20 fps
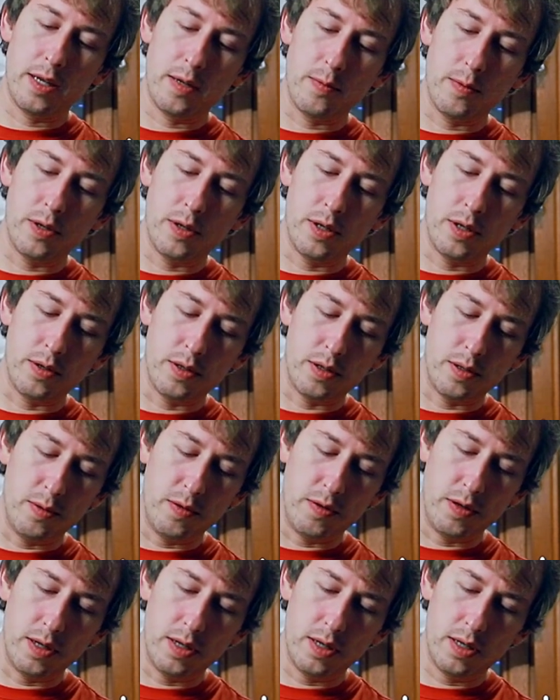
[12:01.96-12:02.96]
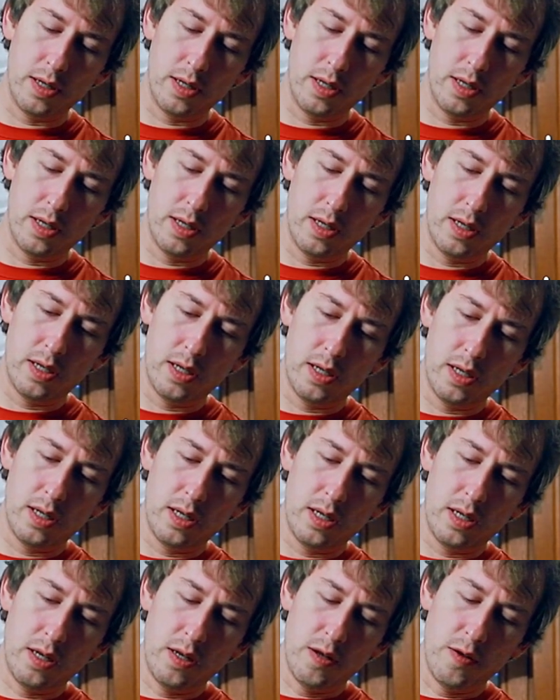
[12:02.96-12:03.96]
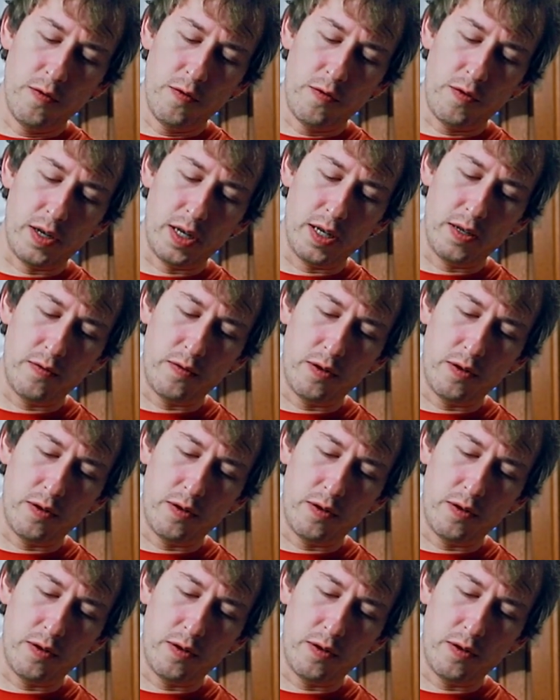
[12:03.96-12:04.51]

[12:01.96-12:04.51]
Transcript: then we're going to be fine